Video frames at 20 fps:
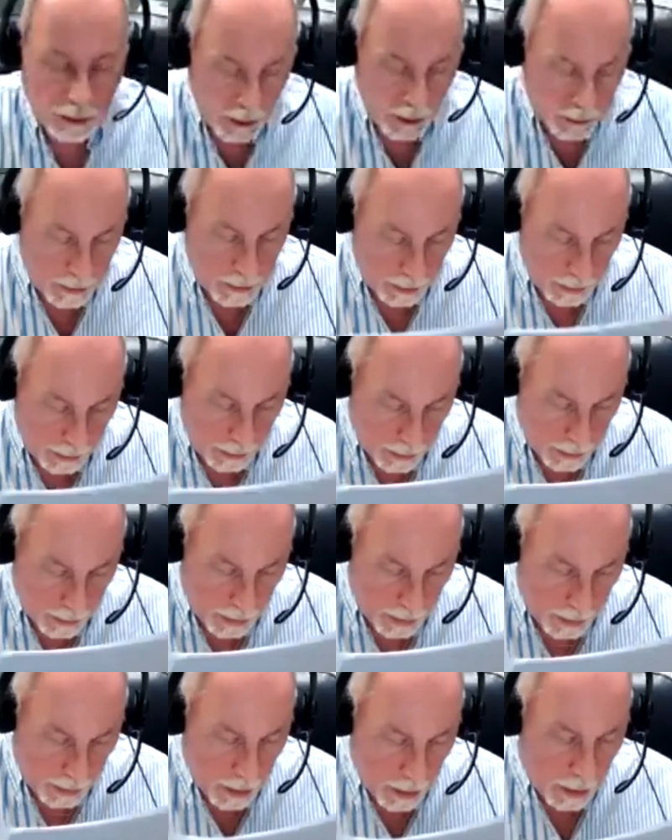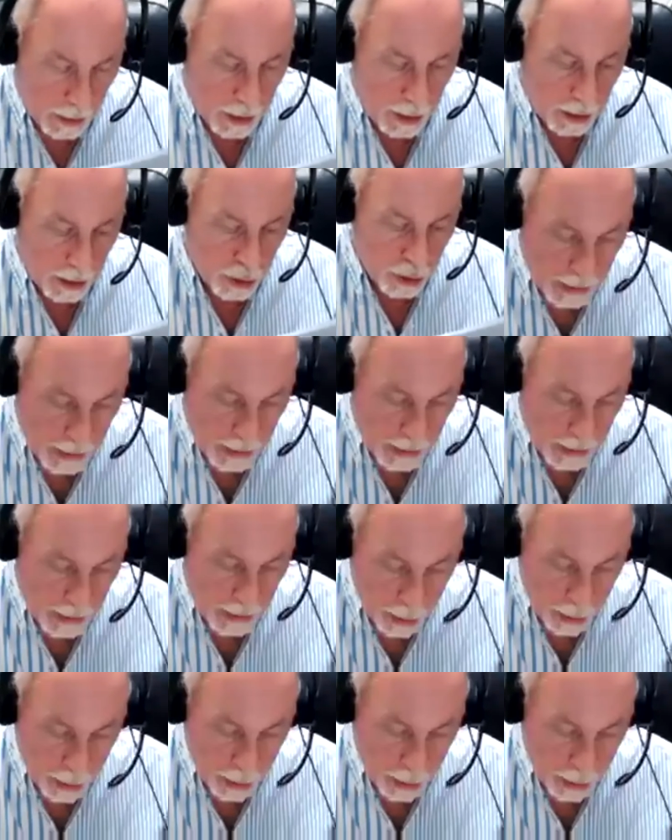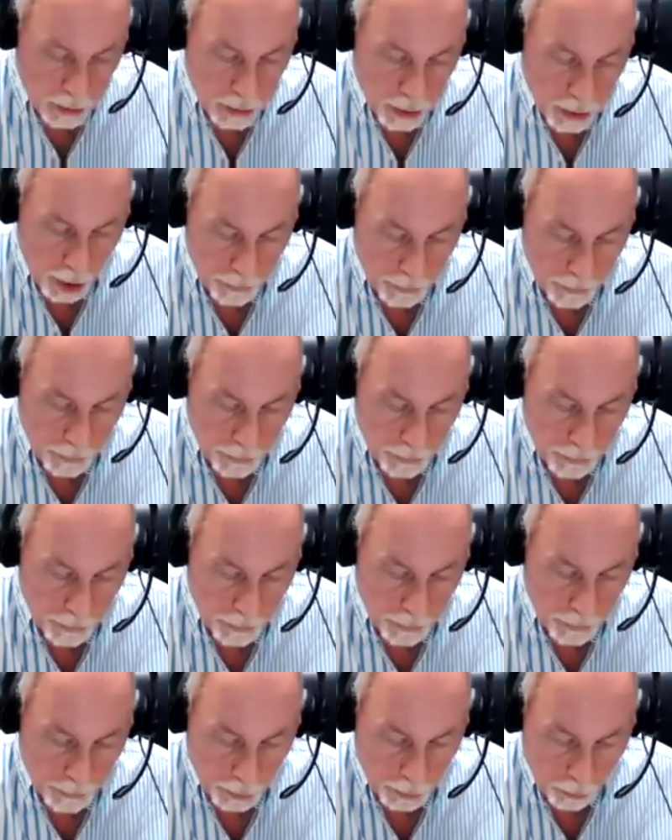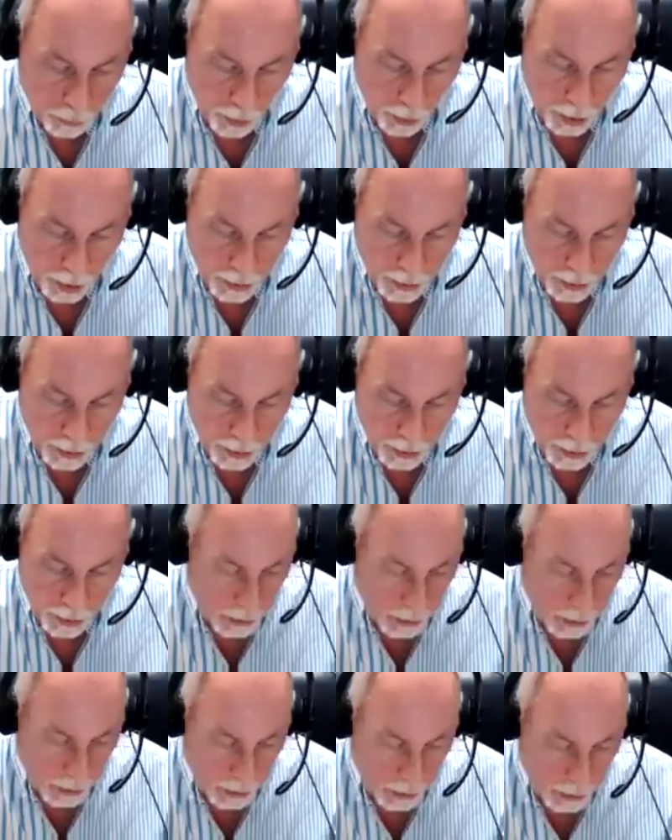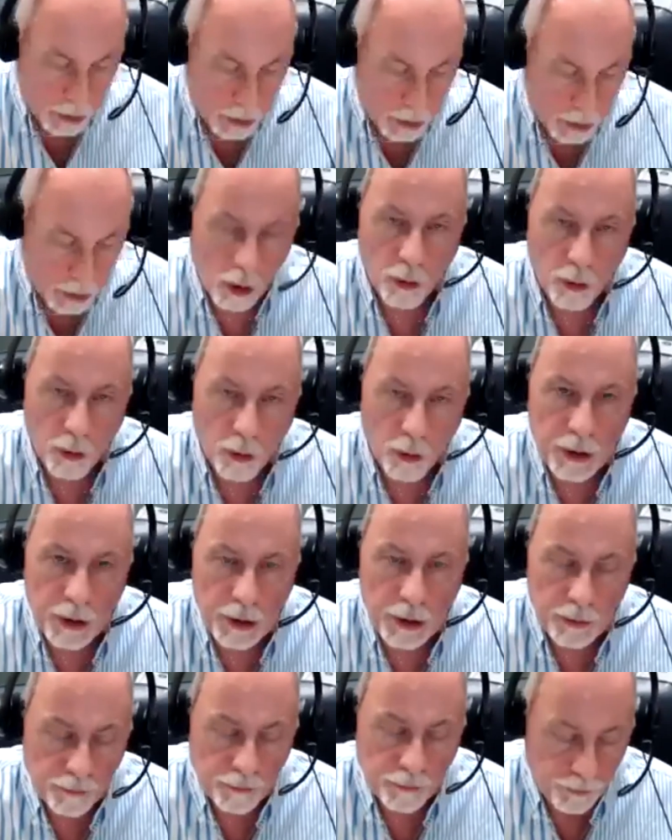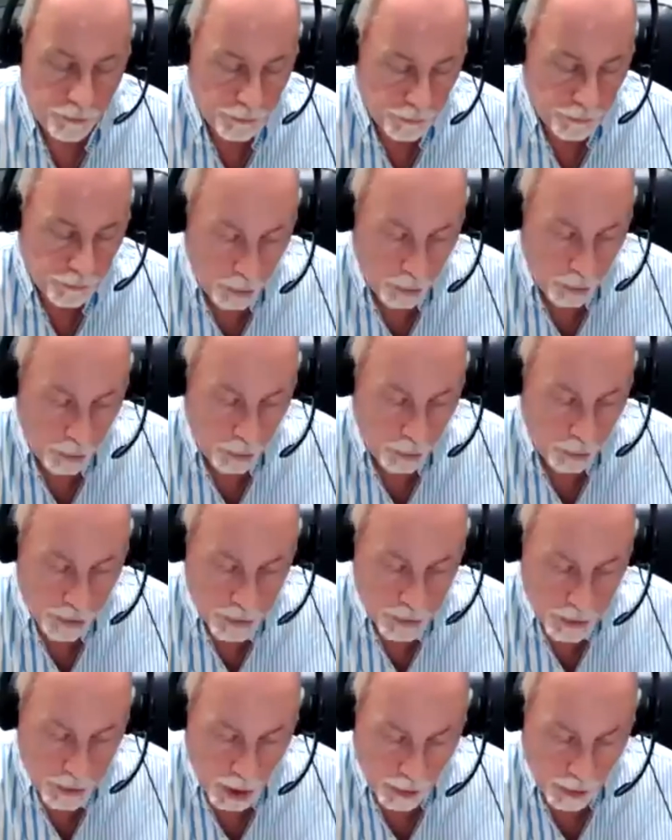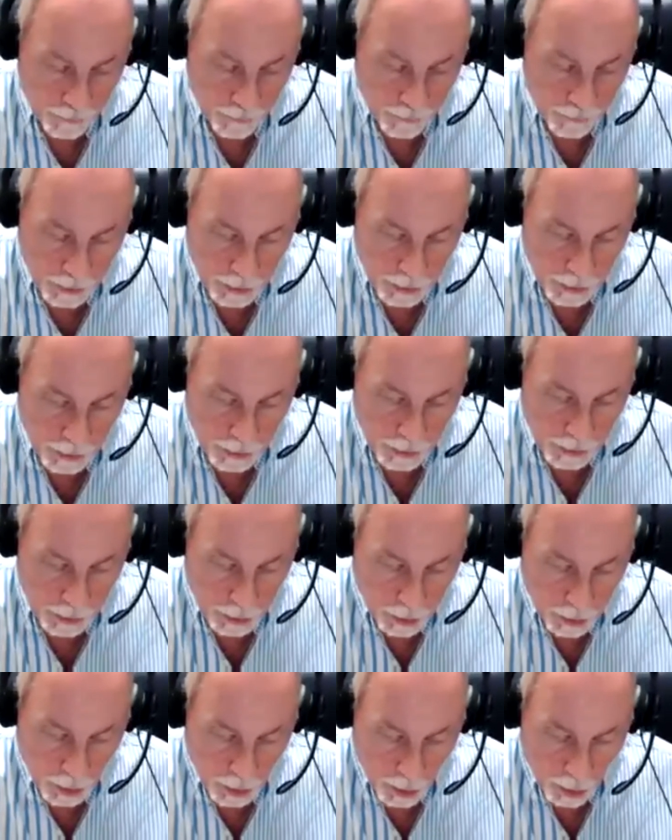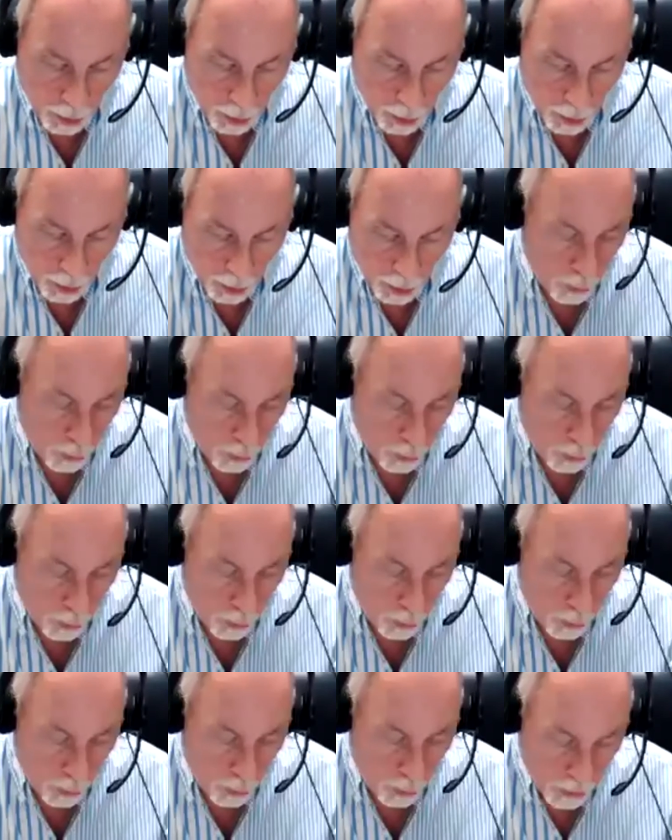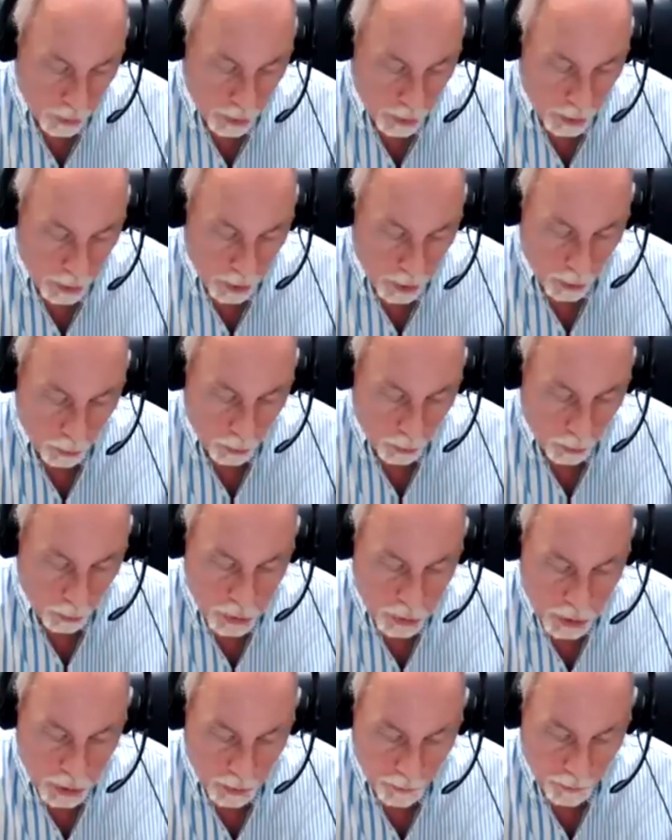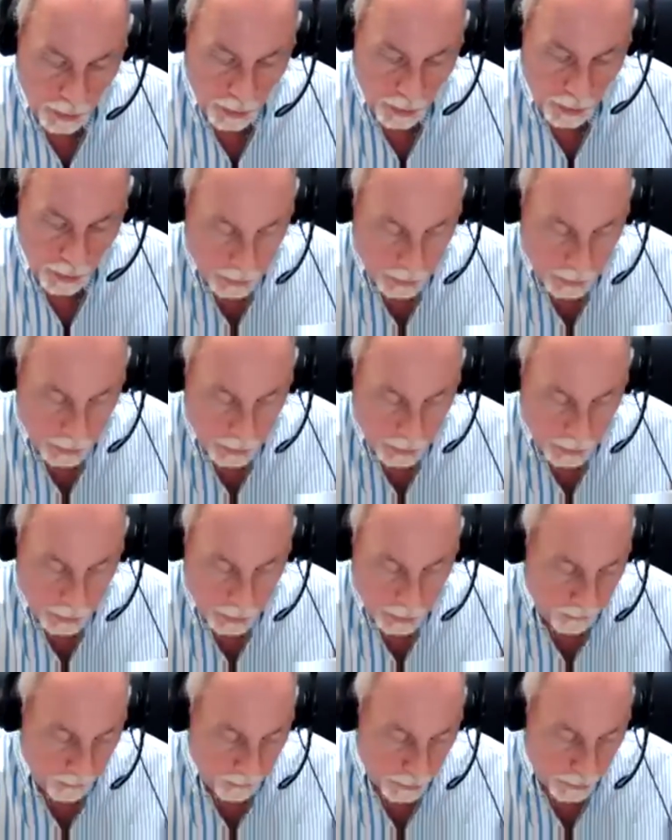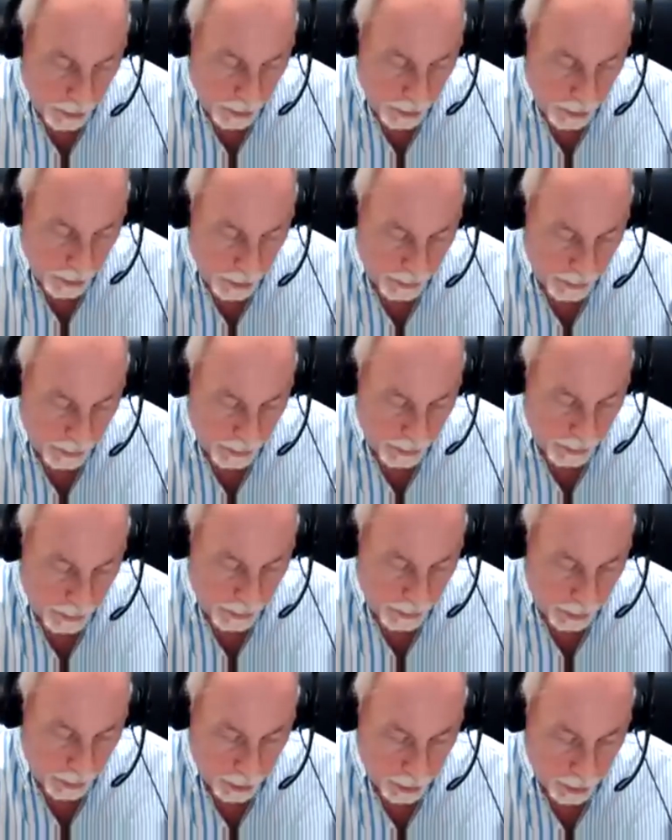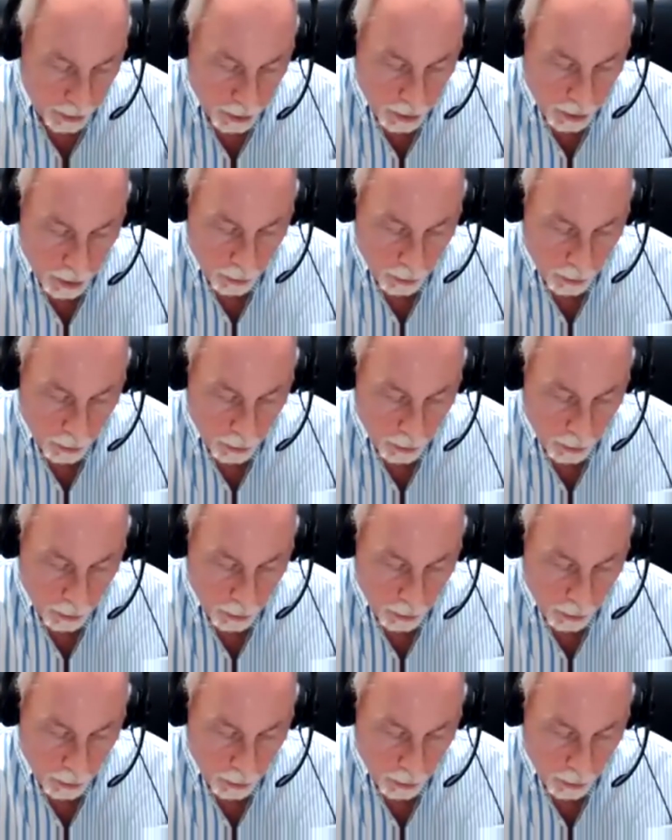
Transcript: lesson is that Jesus' actions on the cross demonstrated his glory, power, and sovereignty over his own death, which combined with the natural phenomena